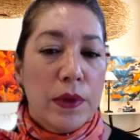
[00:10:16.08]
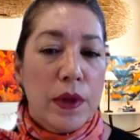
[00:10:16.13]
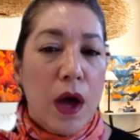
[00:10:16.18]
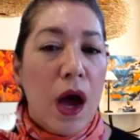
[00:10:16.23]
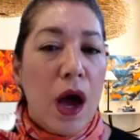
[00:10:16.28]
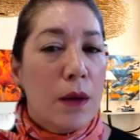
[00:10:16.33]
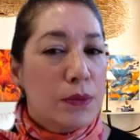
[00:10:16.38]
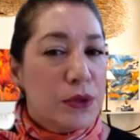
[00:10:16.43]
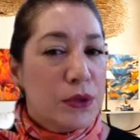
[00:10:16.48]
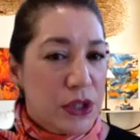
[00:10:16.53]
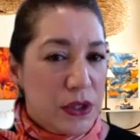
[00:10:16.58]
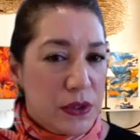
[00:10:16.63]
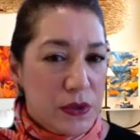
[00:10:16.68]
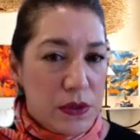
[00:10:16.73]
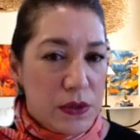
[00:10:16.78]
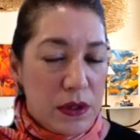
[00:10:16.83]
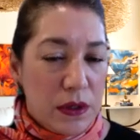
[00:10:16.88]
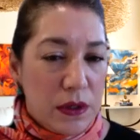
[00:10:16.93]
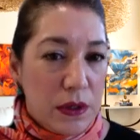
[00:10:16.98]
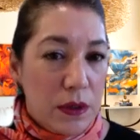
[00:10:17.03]

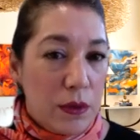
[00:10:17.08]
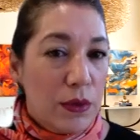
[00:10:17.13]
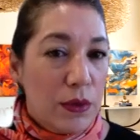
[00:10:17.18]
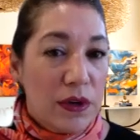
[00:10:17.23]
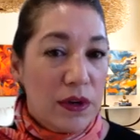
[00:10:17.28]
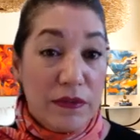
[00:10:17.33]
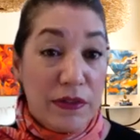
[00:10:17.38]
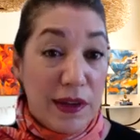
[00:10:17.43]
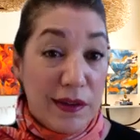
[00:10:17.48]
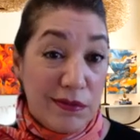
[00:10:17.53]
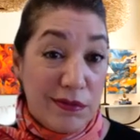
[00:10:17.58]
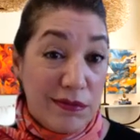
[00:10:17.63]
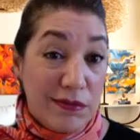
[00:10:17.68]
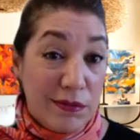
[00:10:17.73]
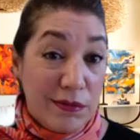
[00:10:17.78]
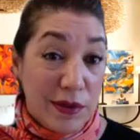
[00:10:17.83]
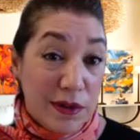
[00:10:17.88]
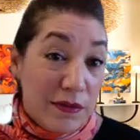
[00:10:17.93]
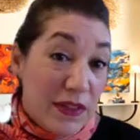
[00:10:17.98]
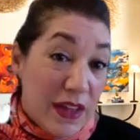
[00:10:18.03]
options. What if
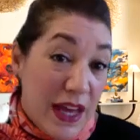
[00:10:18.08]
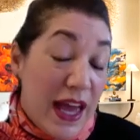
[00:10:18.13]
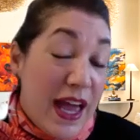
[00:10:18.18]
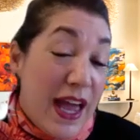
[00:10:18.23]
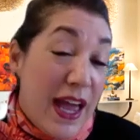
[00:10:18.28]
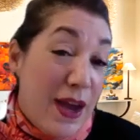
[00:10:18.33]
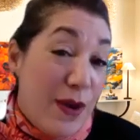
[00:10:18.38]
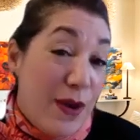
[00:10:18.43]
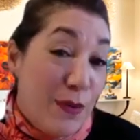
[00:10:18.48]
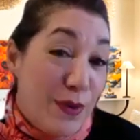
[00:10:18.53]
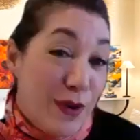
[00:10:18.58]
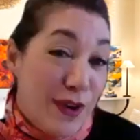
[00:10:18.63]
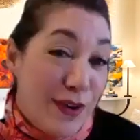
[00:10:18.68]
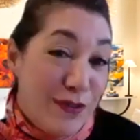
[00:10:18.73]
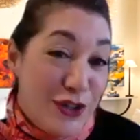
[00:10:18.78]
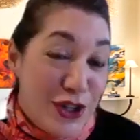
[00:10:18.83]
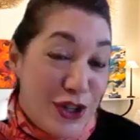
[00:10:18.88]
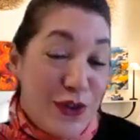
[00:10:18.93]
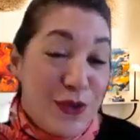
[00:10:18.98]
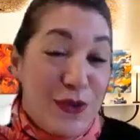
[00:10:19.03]
they hate what I've
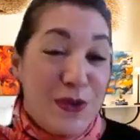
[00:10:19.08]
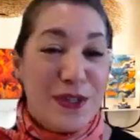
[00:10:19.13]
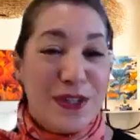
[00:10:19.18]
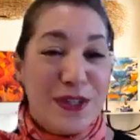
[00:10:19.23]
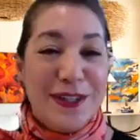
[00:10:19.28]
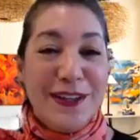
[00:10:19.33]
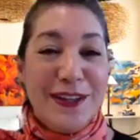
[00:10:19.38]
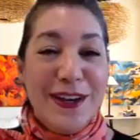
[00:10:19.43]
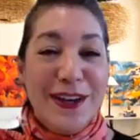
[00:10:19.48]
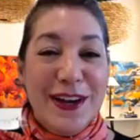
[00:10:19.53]
chosen?